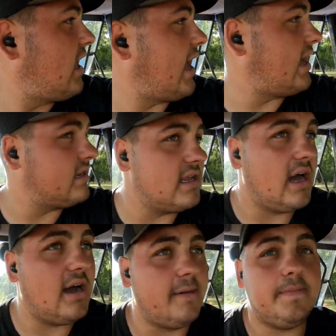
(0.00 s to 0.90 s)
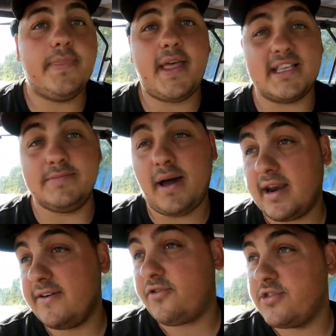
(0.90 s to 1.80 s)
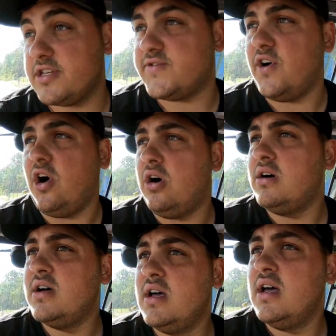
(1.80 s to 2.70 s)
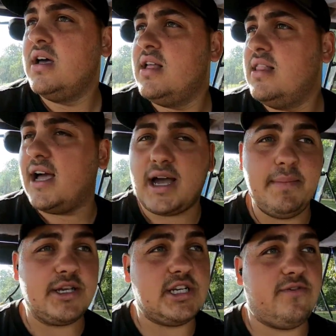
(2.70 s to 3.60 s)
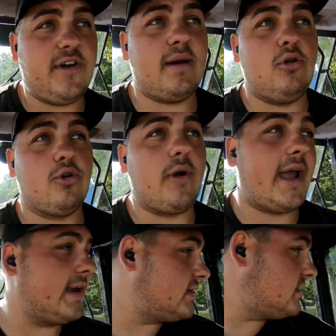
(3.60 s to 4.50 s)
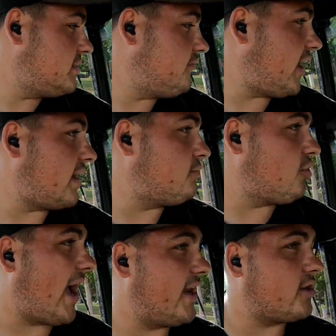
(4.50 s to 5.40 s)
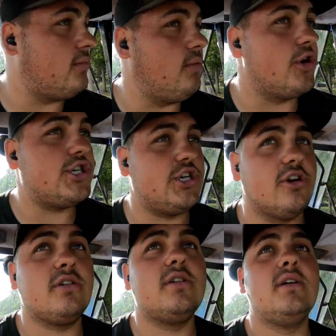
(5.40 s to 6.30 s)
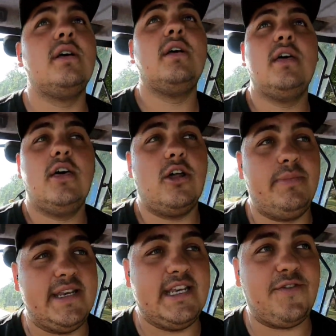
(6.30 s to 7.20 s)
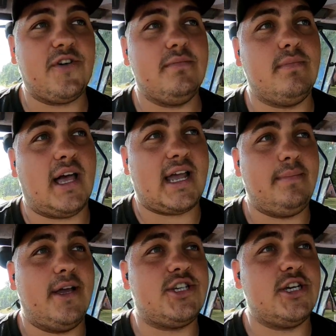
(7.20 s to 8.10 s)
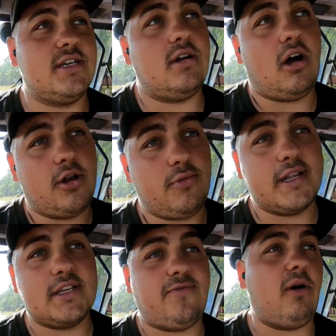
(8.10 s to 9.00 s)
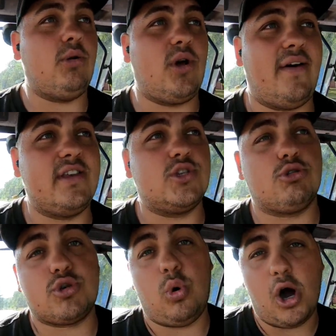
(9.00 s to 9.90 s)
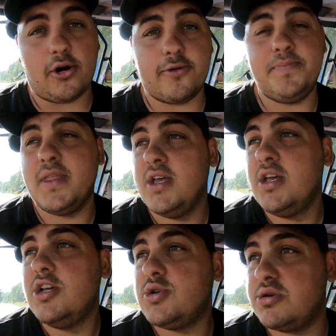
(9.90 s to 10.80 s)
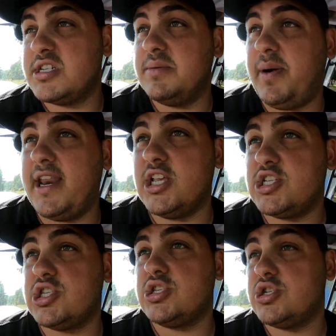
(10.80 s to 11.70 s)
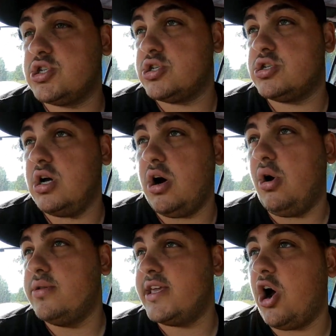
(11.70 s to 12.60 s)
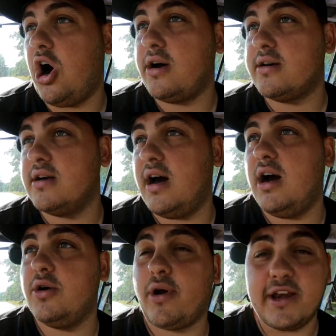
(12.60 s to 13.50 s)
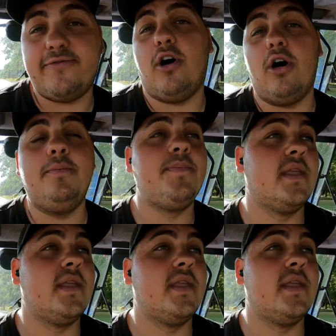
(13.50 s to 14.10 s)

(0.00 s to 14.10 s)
And um, that's about it for this fall. Like I mentioned, if we had more rain, if we had more adequate moisture, it'll be different like I mentioned on a rented farm we don't have any source of water so we're just depending uh, only on uh, rainfall